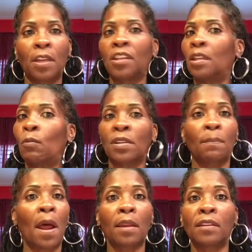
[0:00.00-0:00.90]
she was
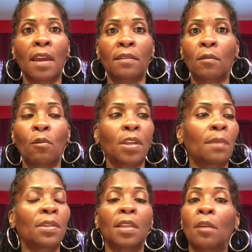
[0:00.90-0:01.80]
apologizing the whole
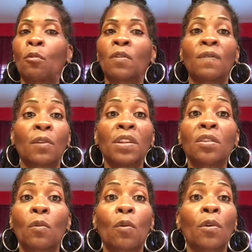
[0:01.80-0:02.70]
time. She said, I know it's very
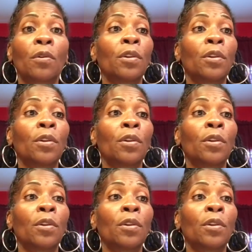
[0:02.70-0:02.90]
sore.